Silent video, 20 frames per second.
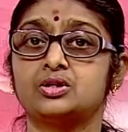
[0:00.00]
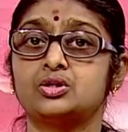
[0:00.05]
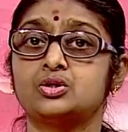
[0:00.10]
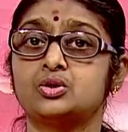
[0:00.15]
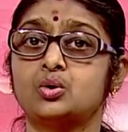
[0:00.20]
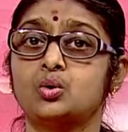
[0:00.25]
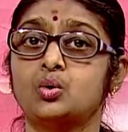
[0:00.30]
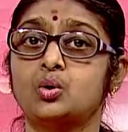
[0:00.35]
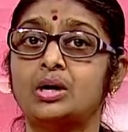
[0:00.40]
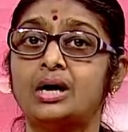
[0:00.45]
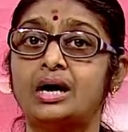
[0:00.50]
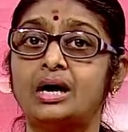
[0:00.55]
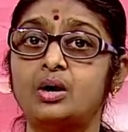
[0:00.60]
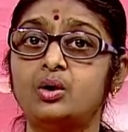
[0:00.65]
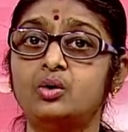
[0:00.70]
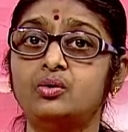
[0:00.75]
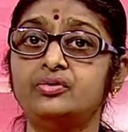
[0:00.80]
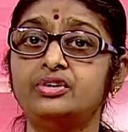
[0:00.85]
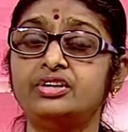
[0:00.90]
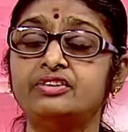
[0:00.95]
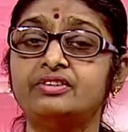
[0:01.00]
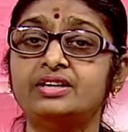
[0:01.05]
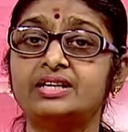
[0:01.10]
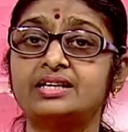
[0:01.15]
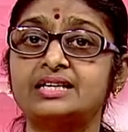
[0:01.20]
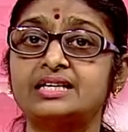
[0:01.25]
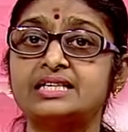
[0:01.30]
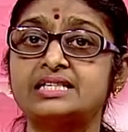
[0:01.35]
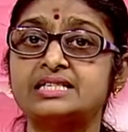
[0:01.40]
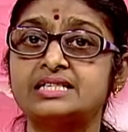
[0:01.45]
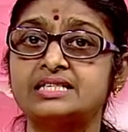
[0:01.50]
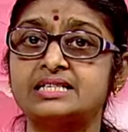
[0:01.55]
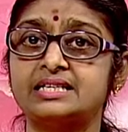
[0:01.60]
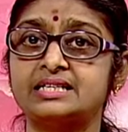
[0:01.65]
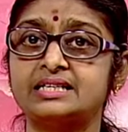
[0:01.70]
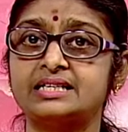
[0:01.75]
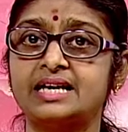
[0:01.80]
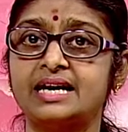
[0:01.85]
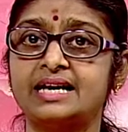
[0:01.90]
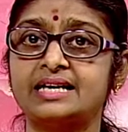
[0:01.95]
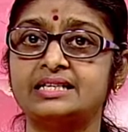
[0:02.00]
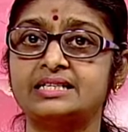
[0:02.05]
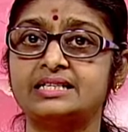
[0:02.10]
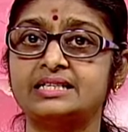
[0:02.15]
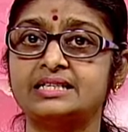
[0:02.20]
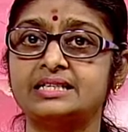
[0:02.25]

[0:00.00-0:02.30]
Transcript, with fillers: so, how we will consider that?